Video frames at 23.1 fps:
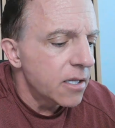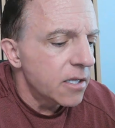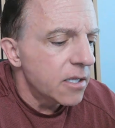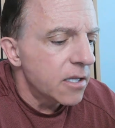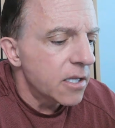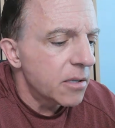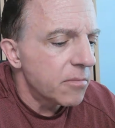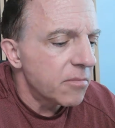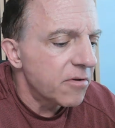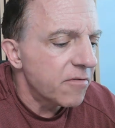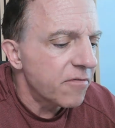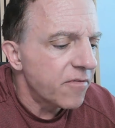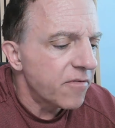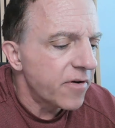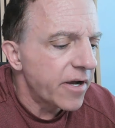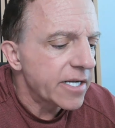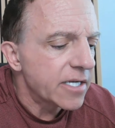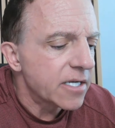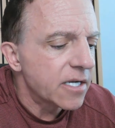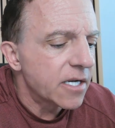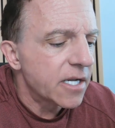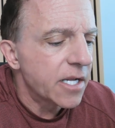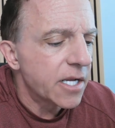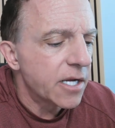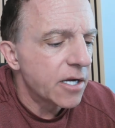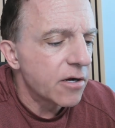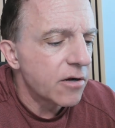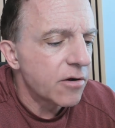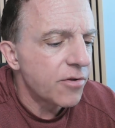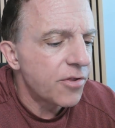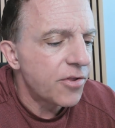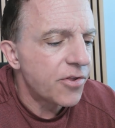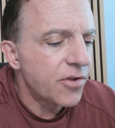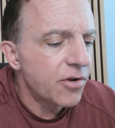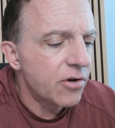let me find it here,
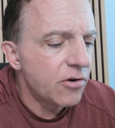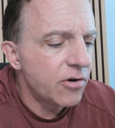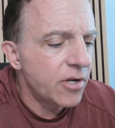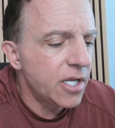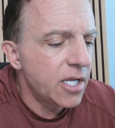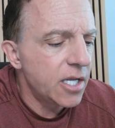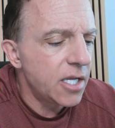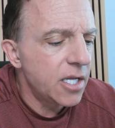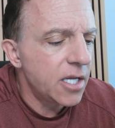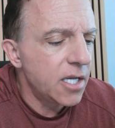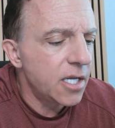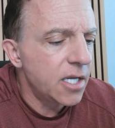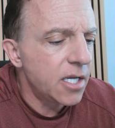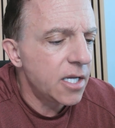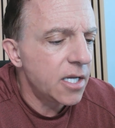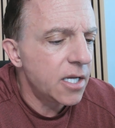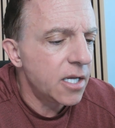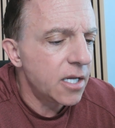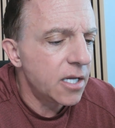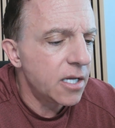30,